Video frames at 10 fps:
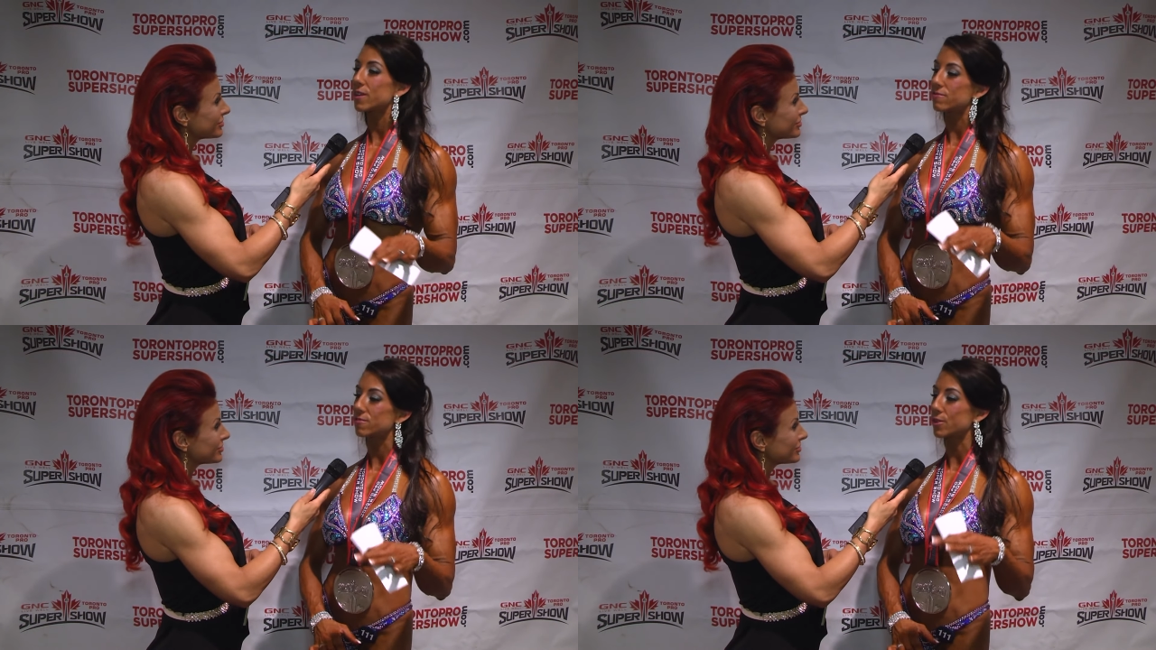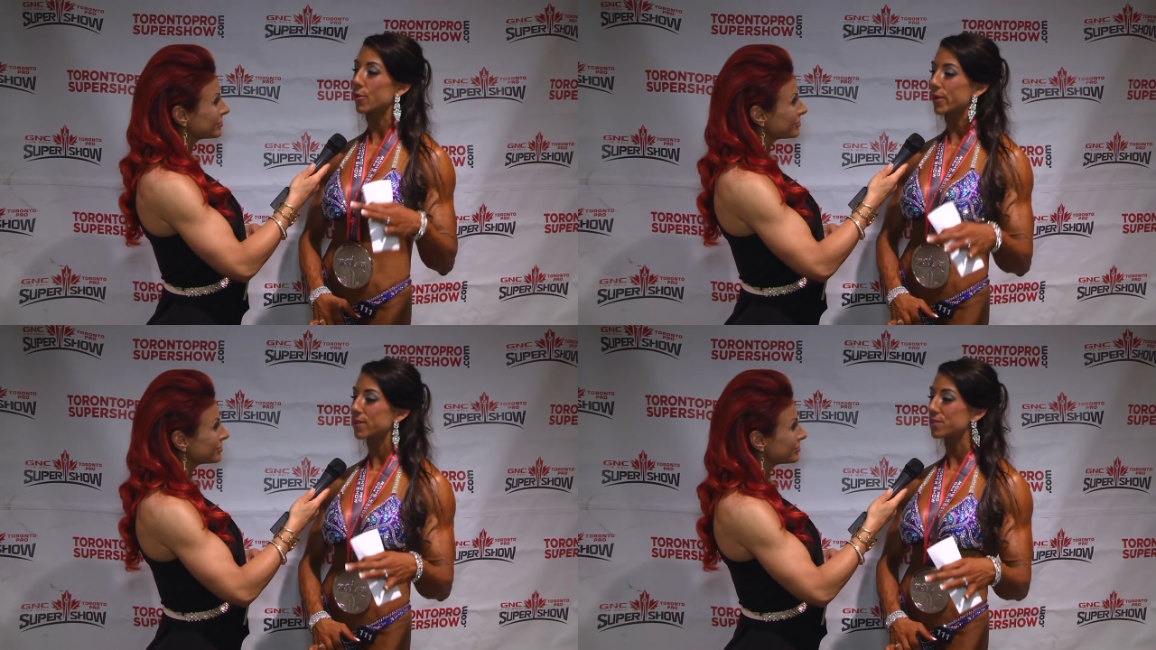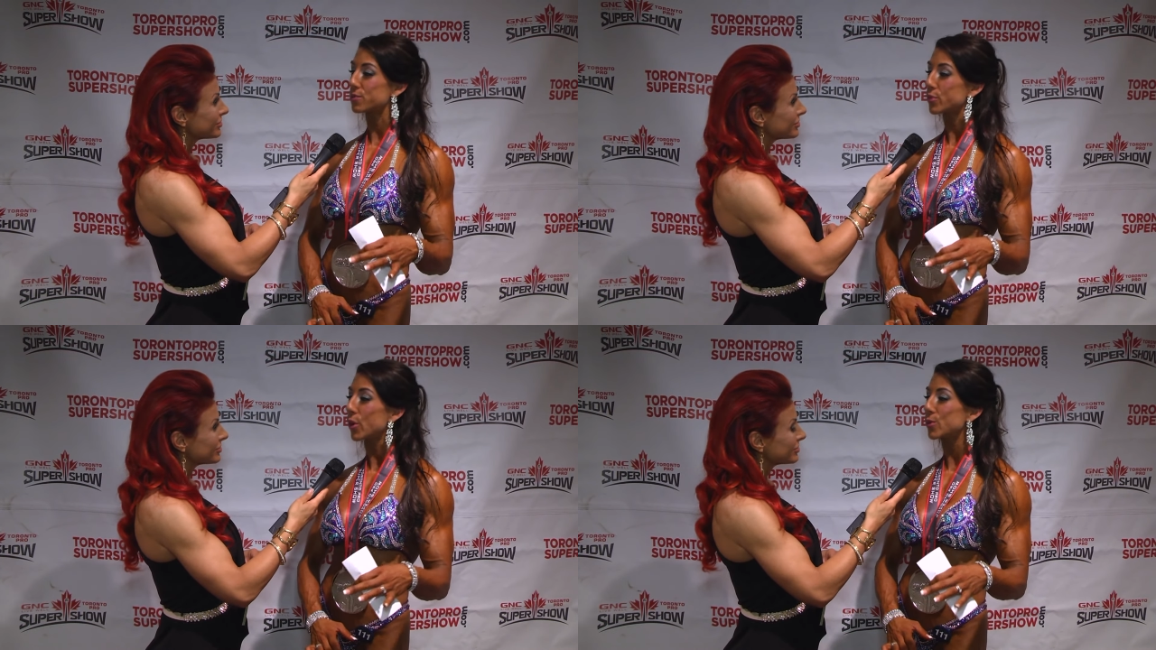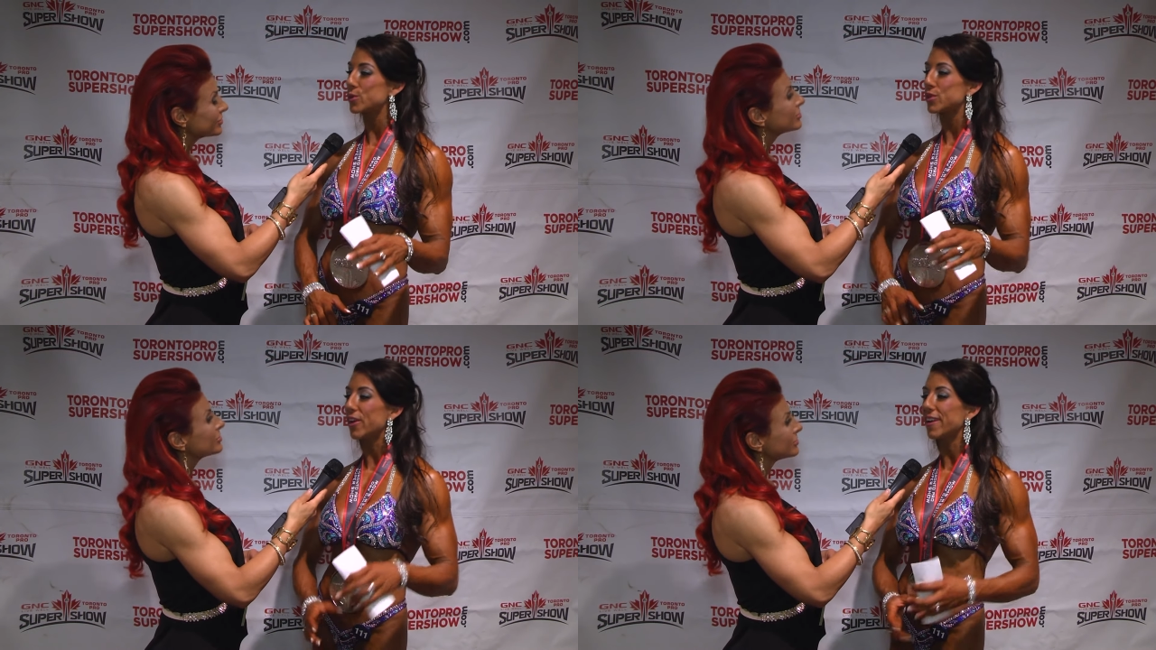Speaker 1: level and going into the pros,
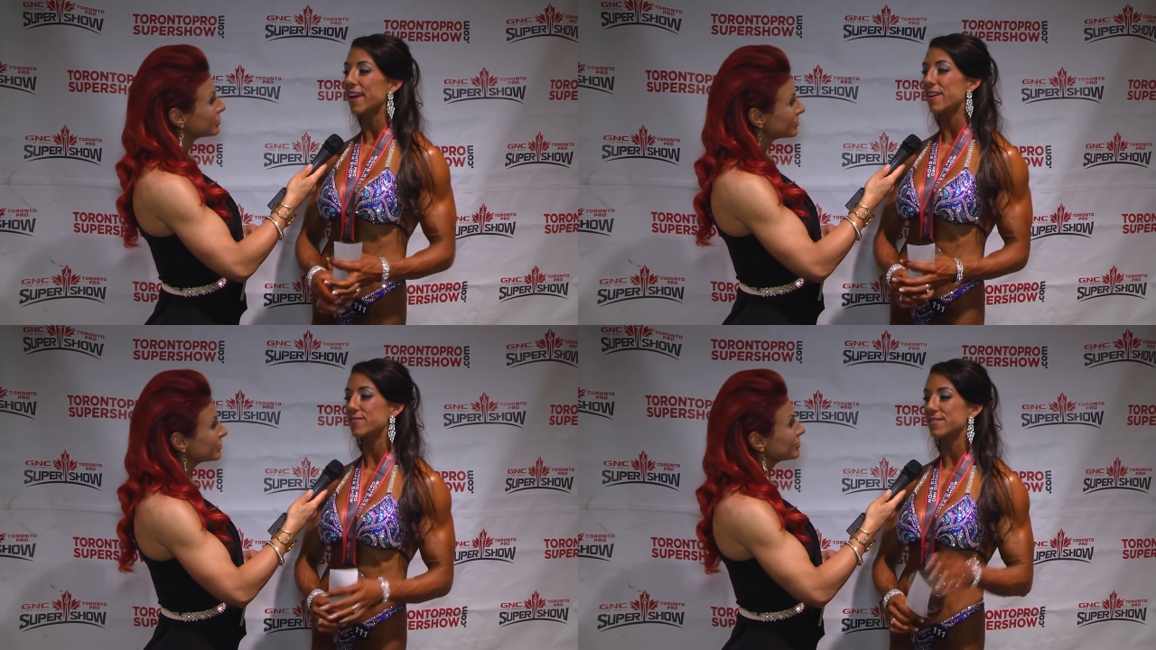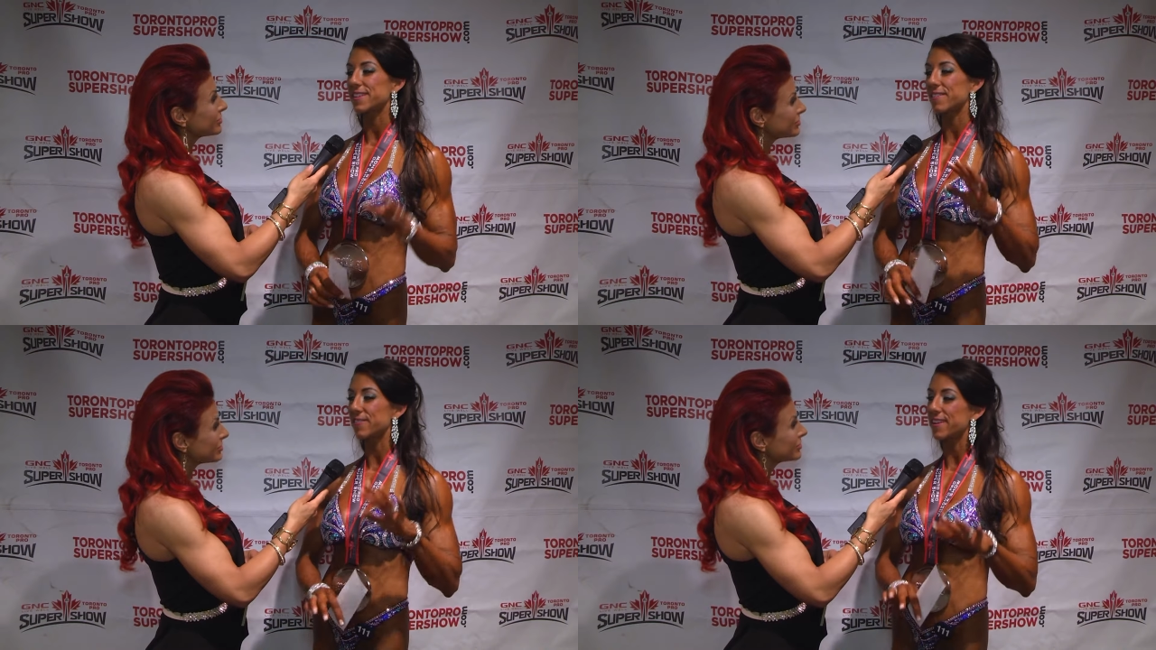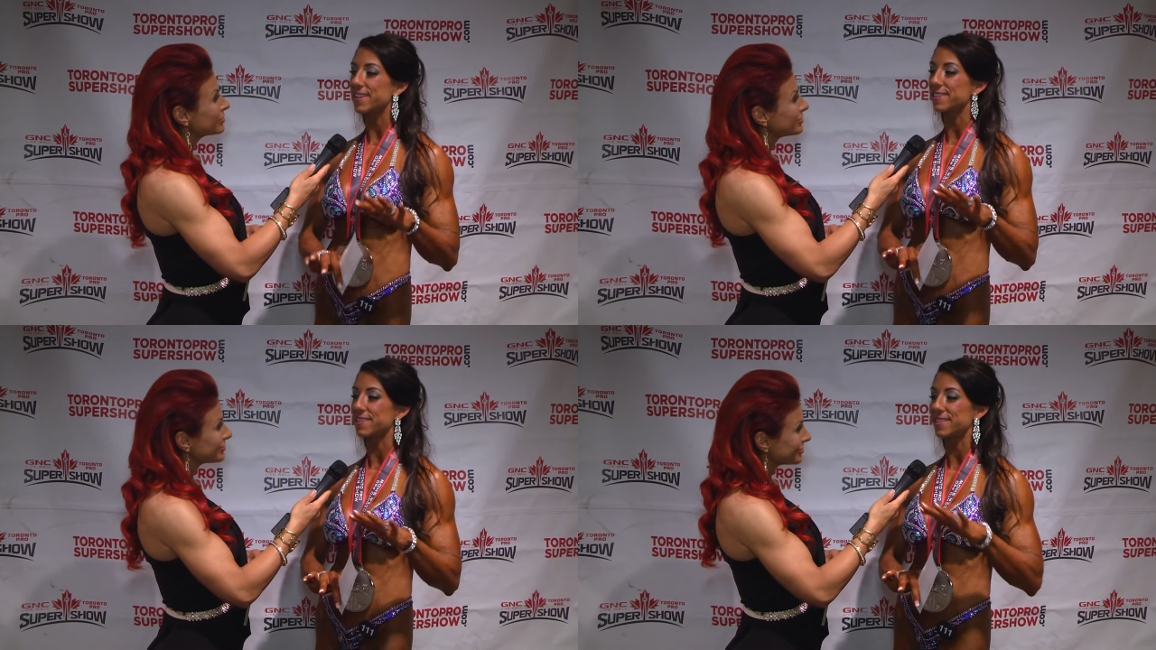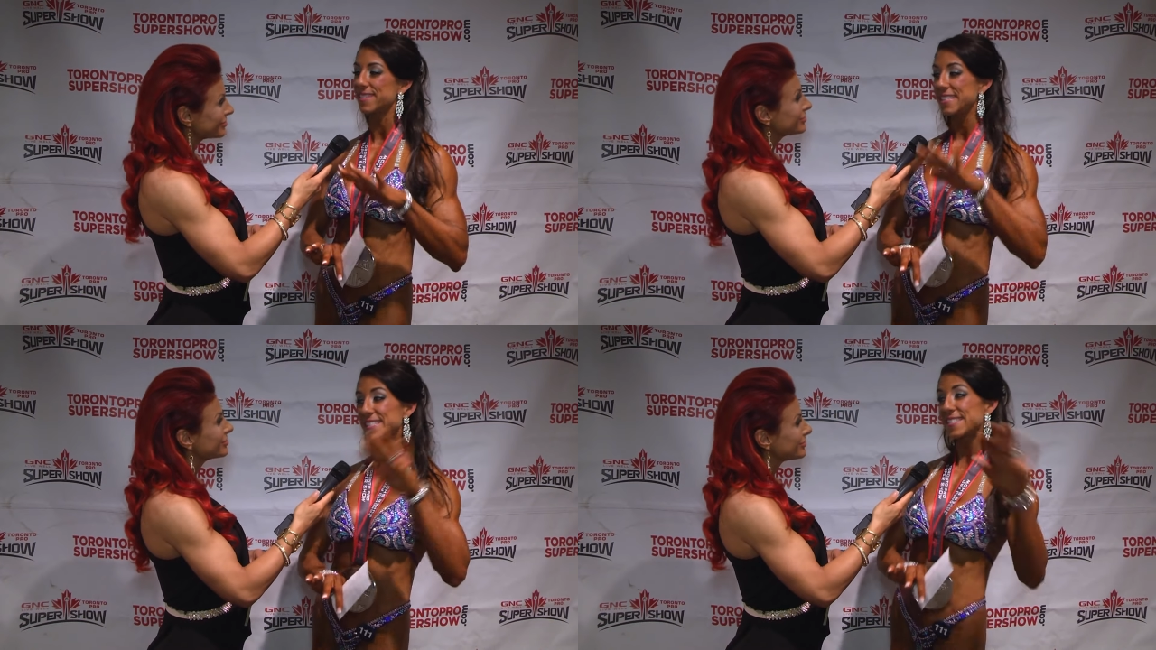you kind of have to get ready to
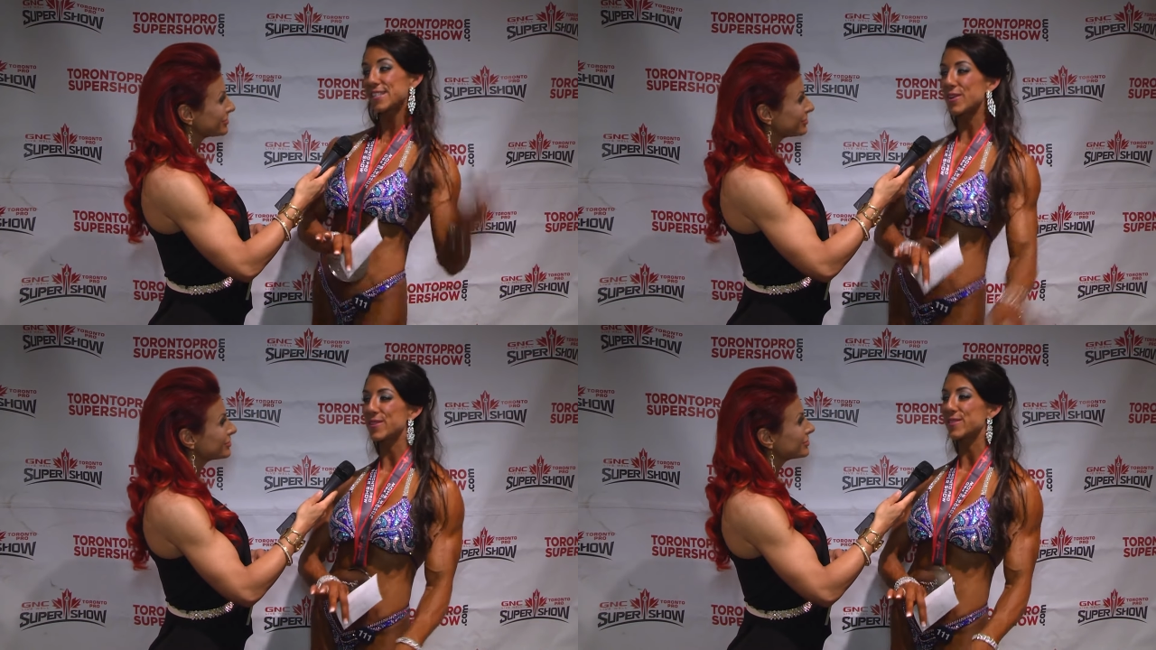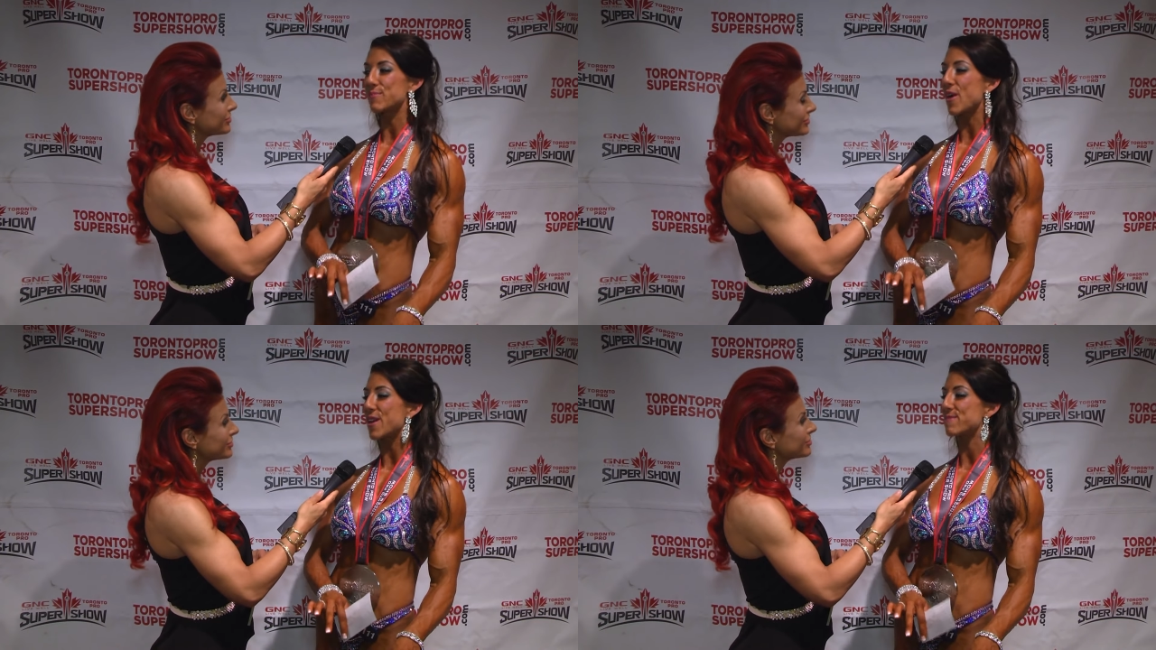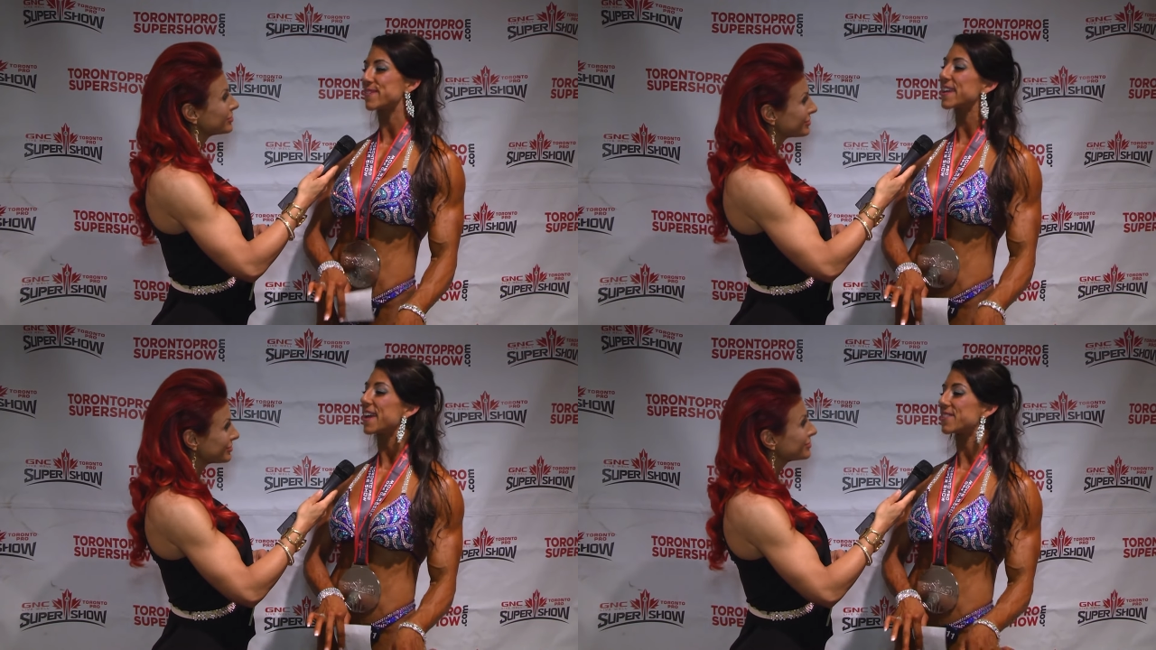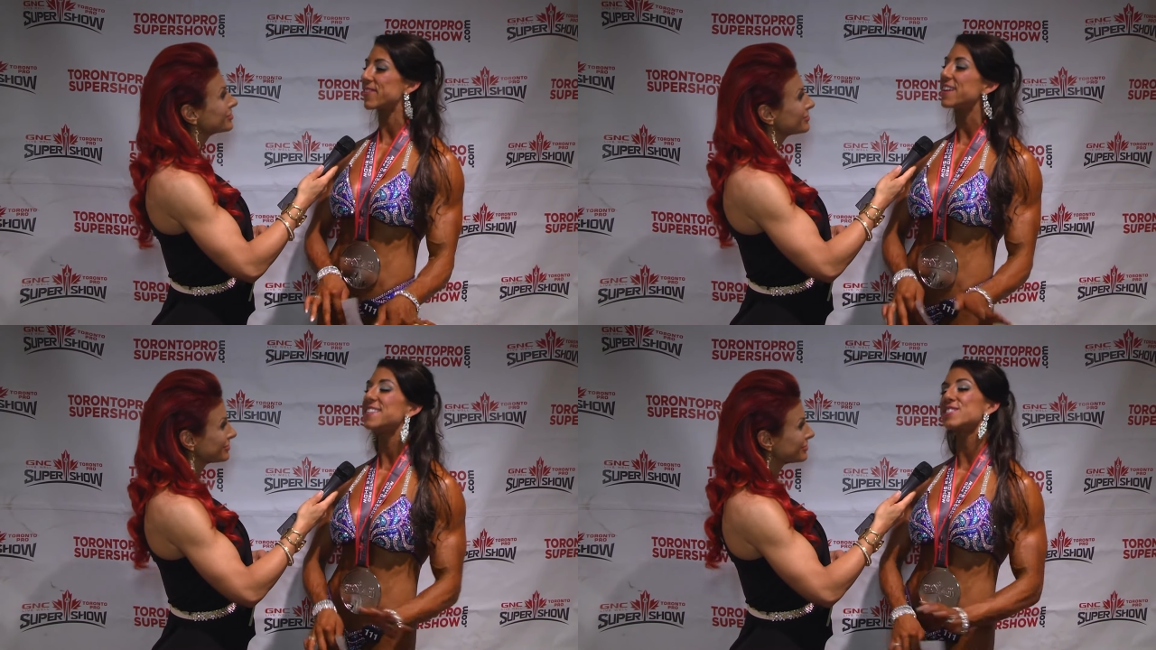start at the bottom again,
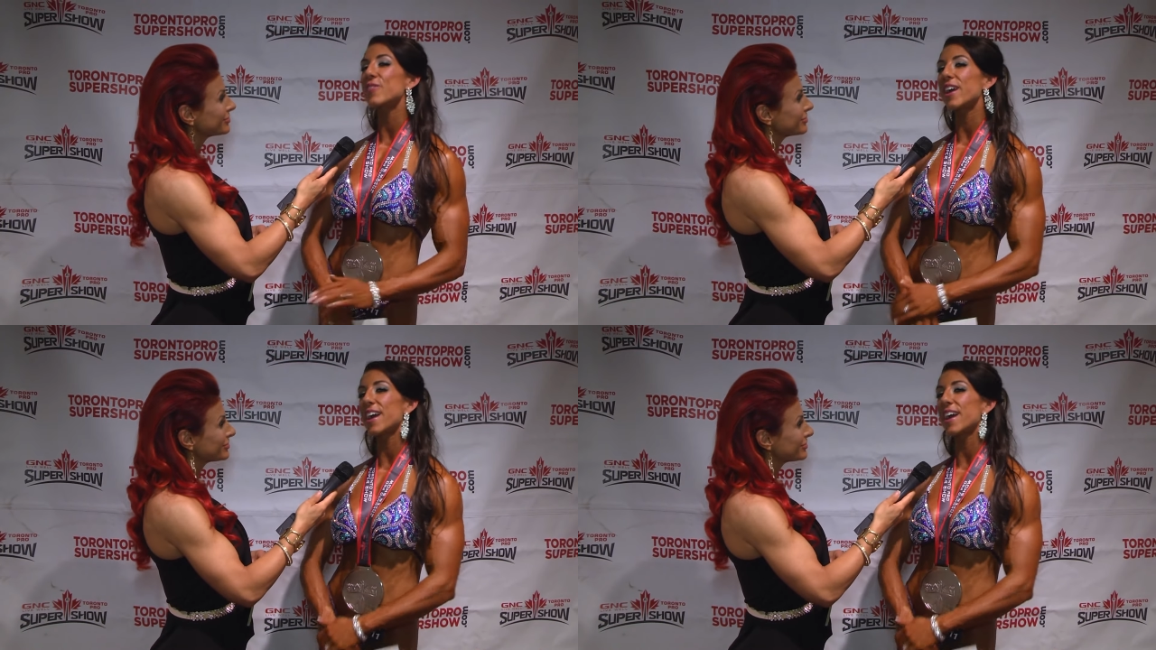right? So I